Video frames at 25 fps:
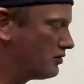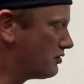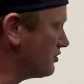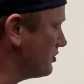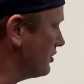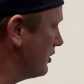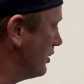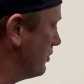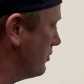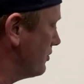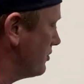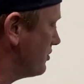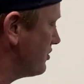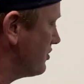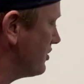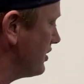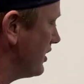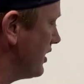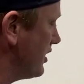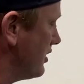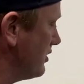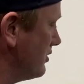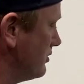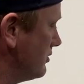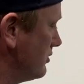So
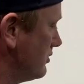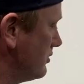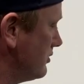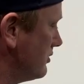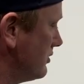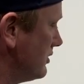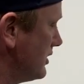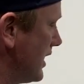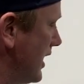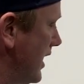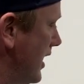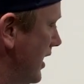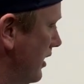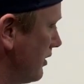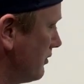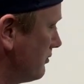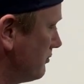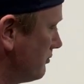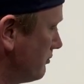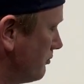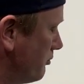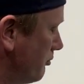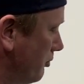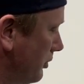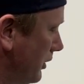sit, down,
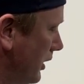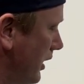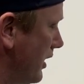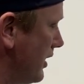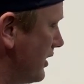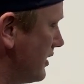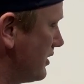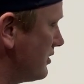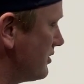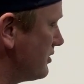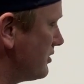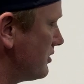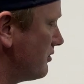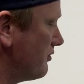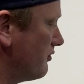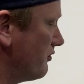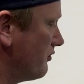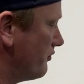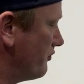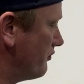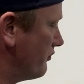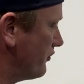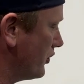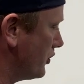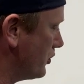place,
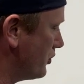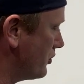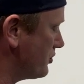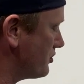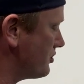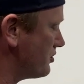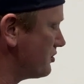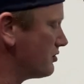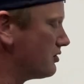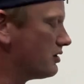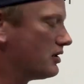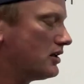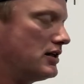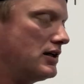foos.